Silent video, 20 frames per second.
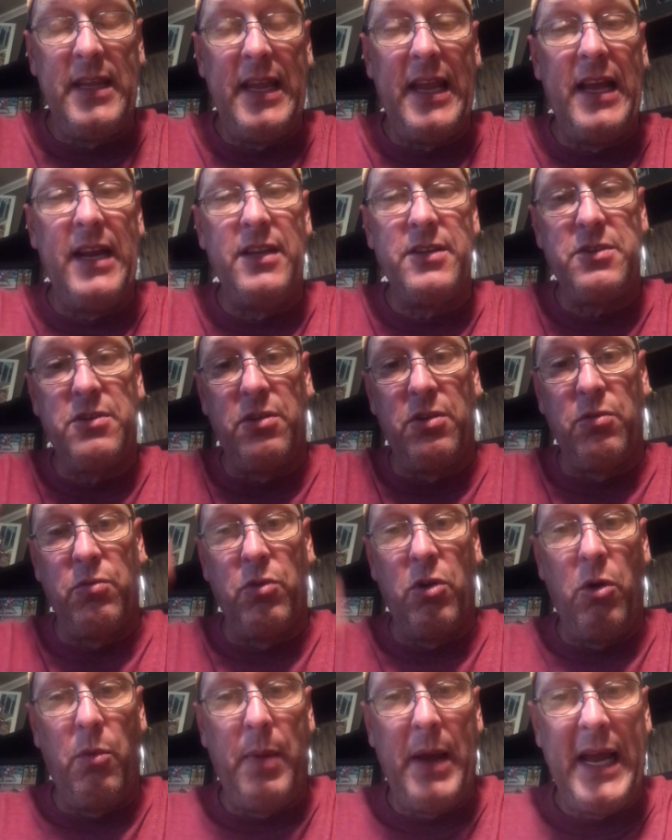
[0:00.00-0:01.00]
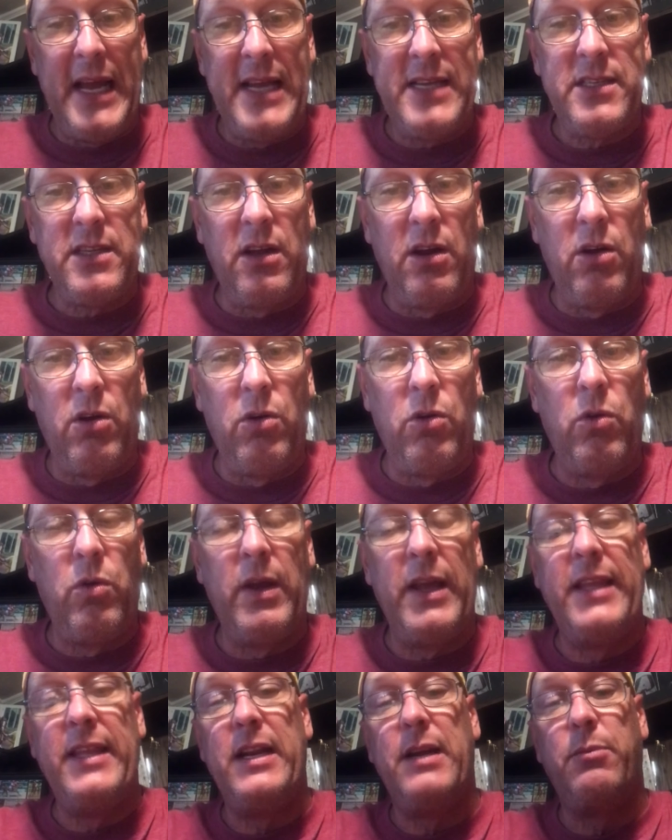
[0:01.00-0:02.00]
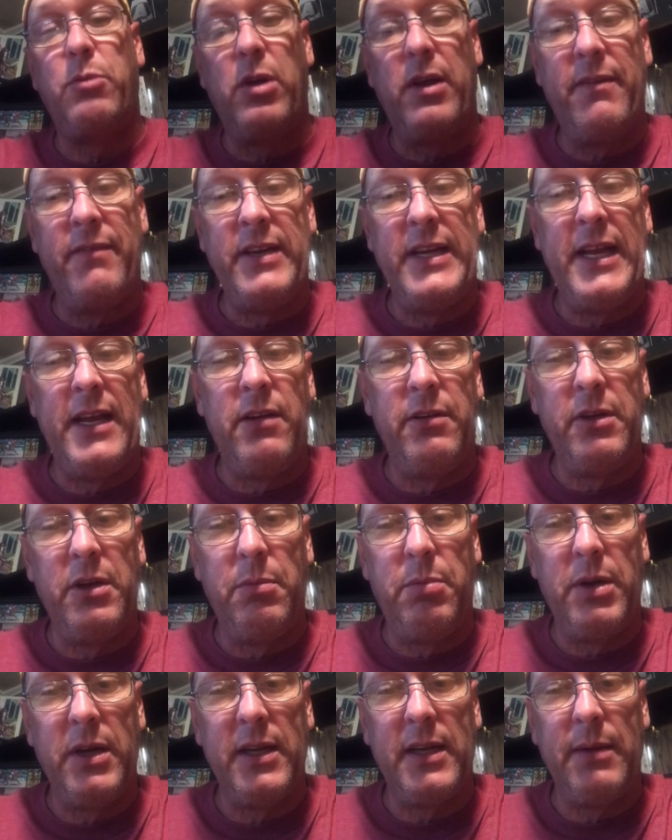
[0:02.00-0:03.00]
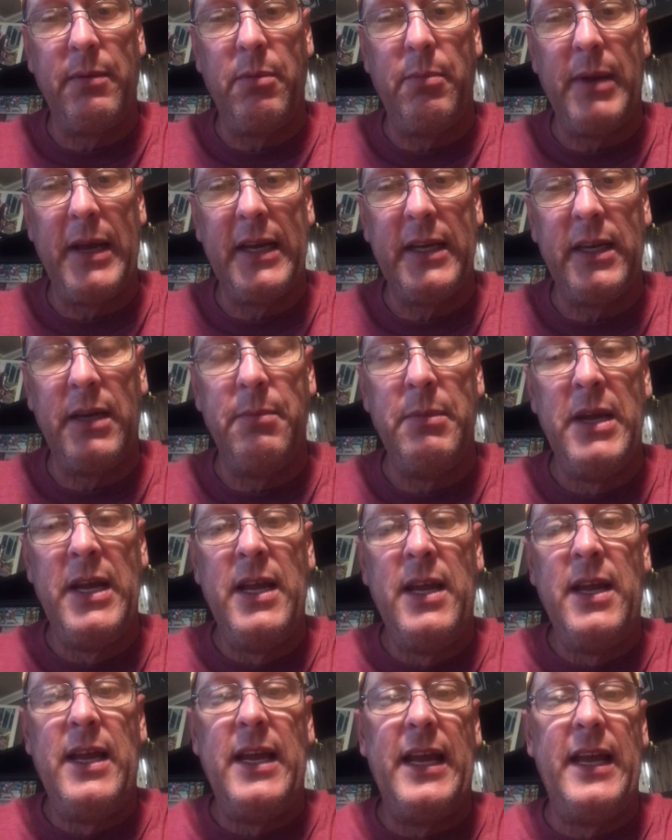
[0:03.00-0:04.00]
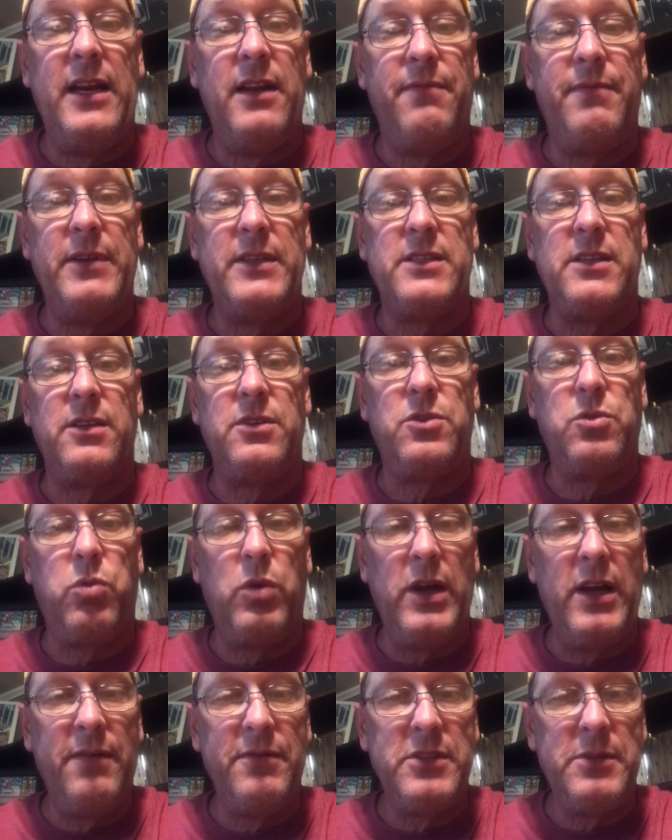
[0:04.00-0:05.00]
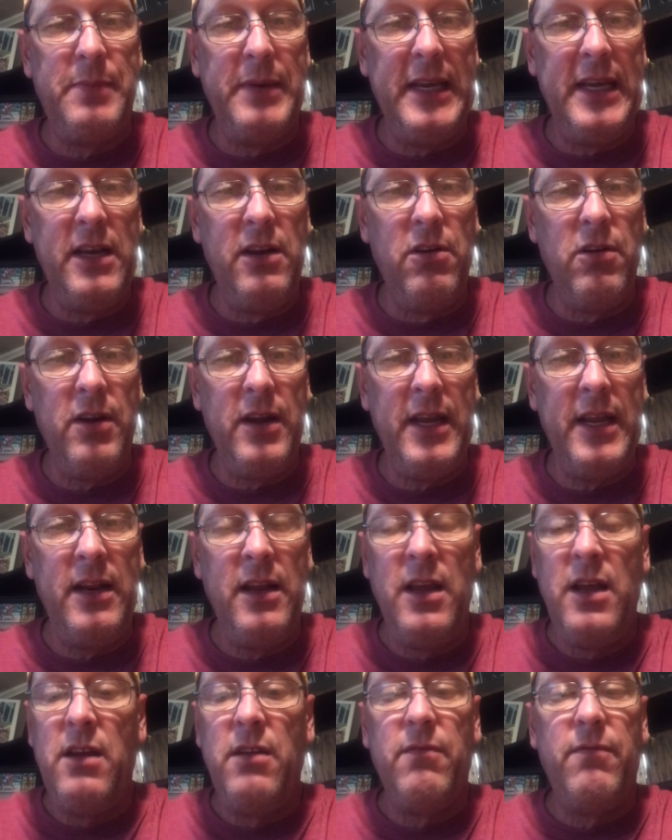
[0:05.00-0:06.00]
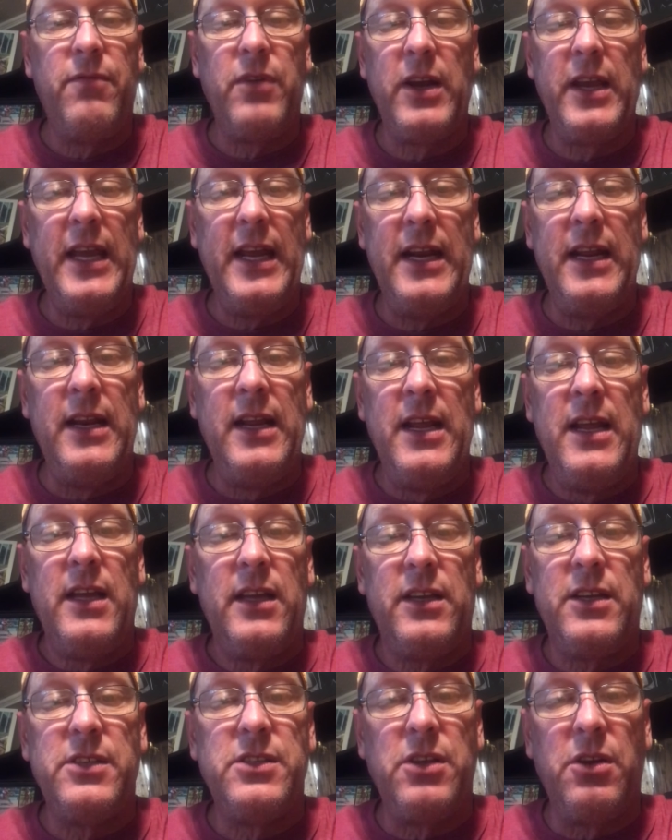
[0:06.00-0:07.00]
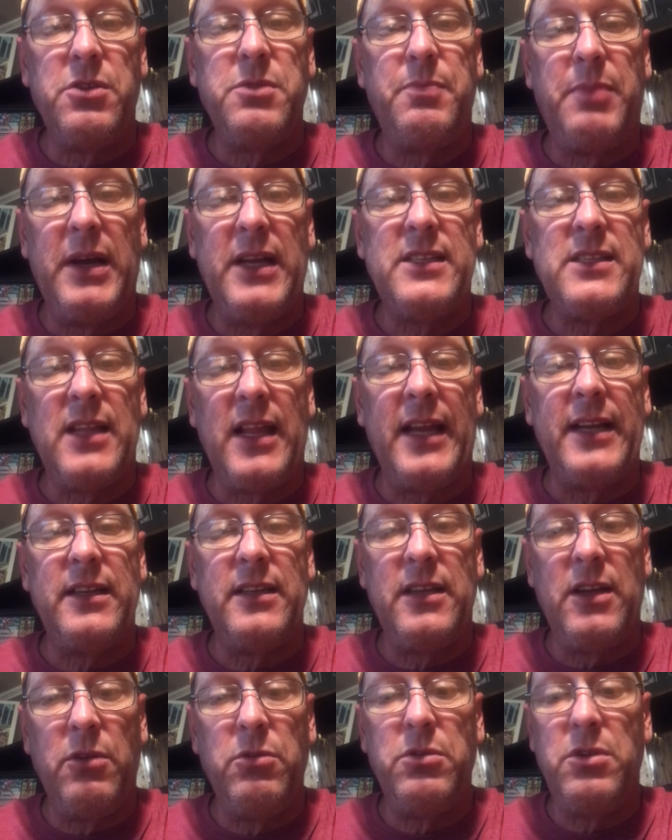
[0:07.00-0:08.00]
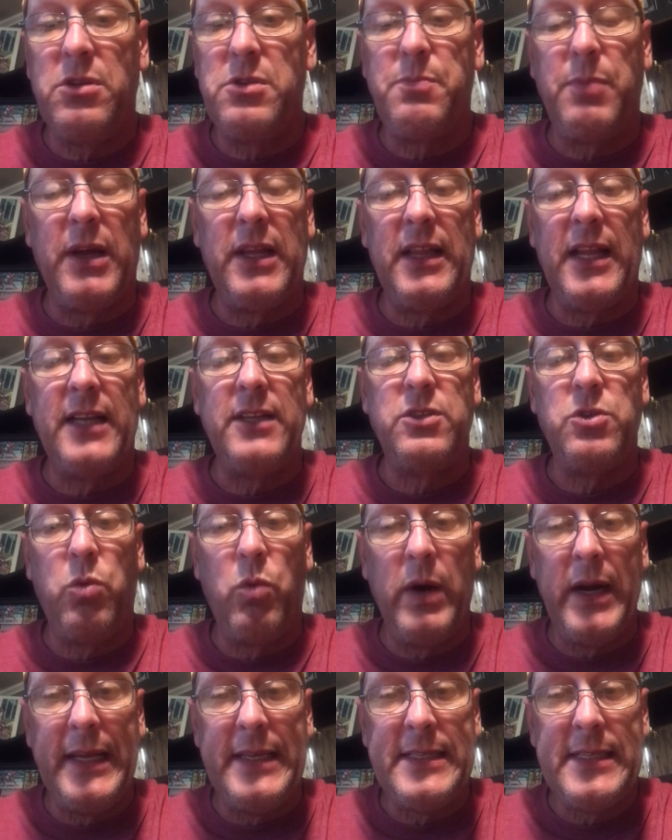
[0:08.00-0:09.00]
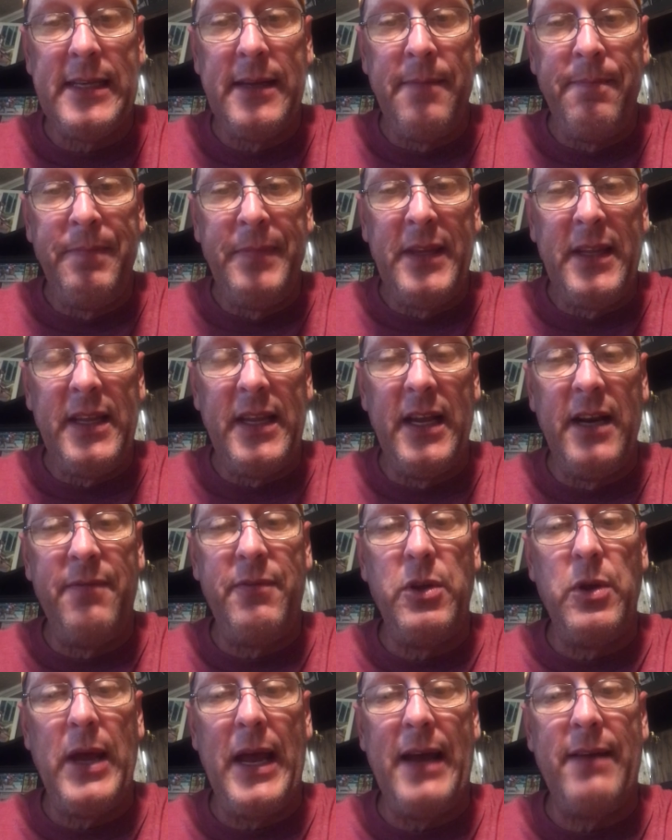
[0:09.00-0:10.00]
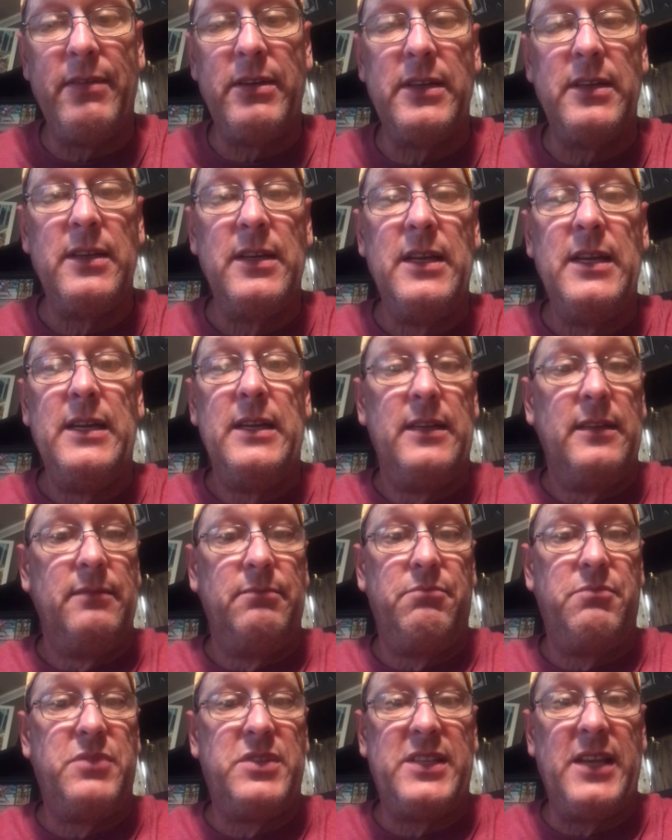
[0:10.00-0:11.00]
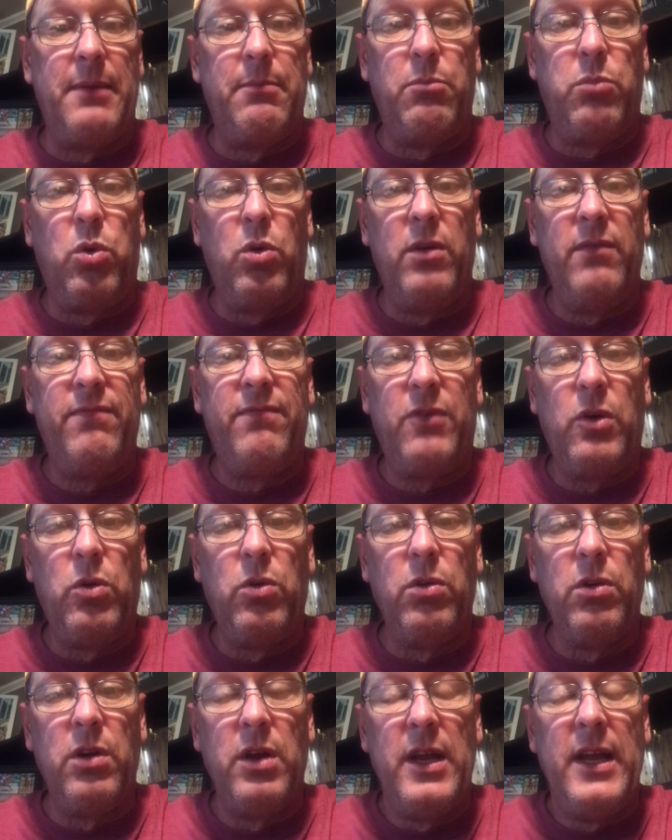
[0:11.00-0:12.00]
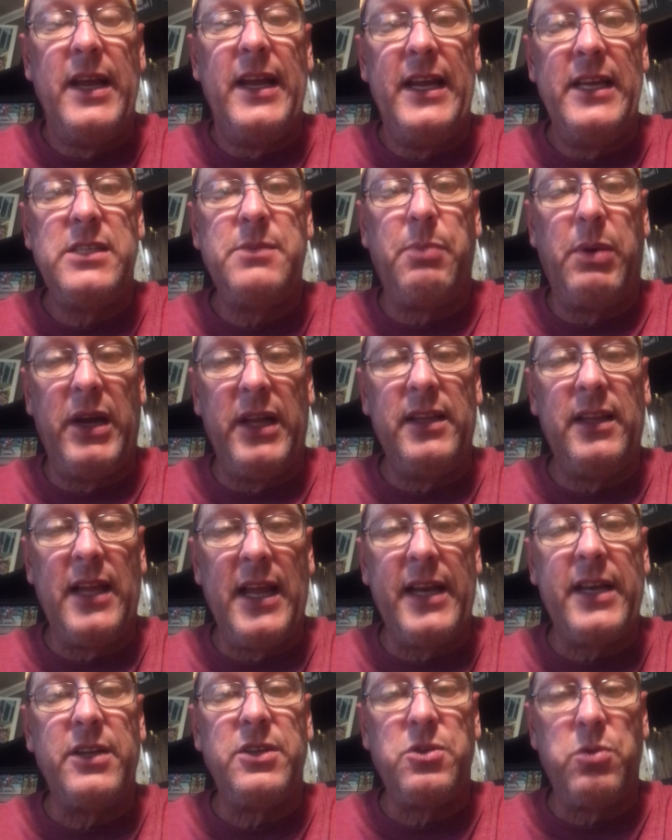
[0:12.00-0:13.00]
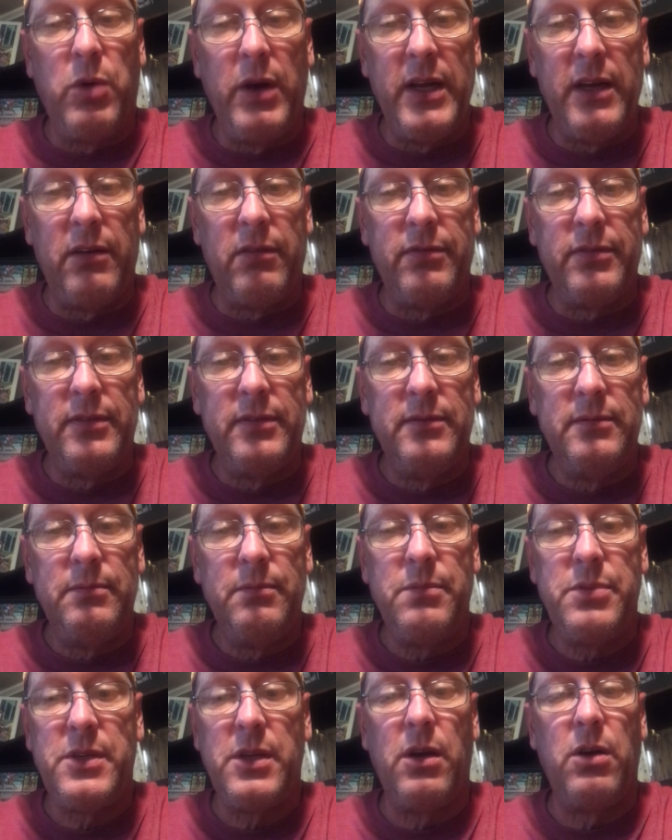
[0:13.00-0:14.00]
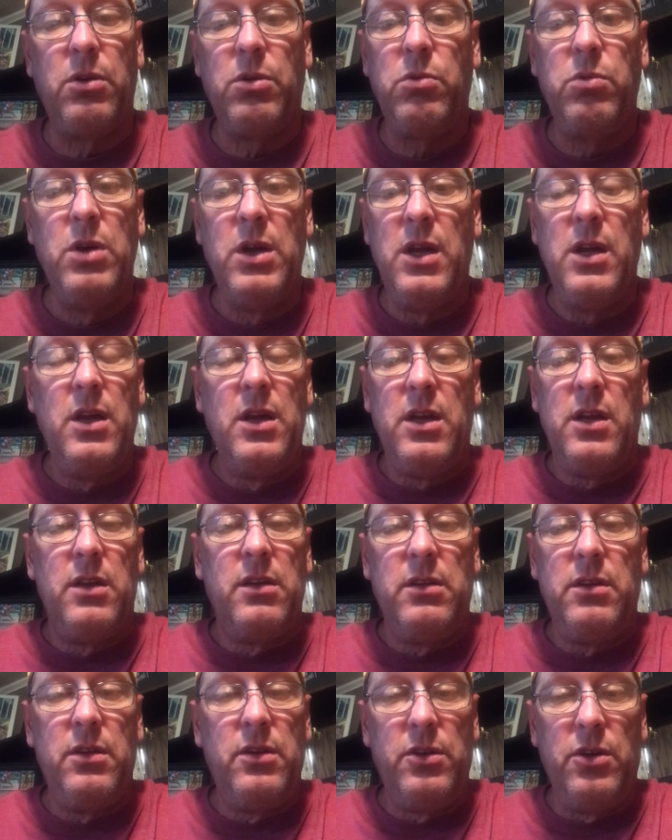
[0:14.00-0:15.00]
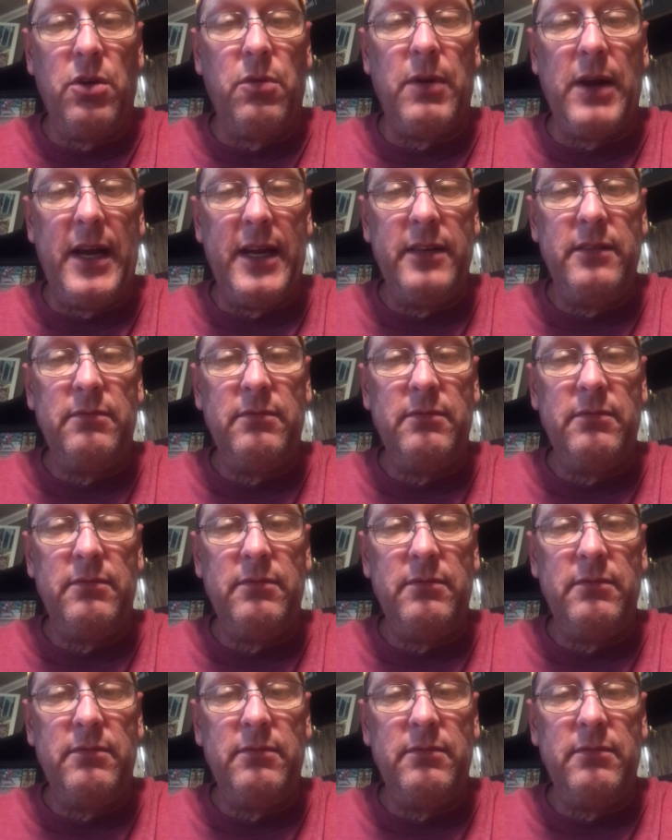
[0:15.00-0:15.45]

and it's going to roll past the hole, and then I'm going to have a downhill putt coming back up. And if it's a 12 speed green, forget it, because those putts like those putt like 20s, and if you have a 7.4, it's putting like a 12. So you're right,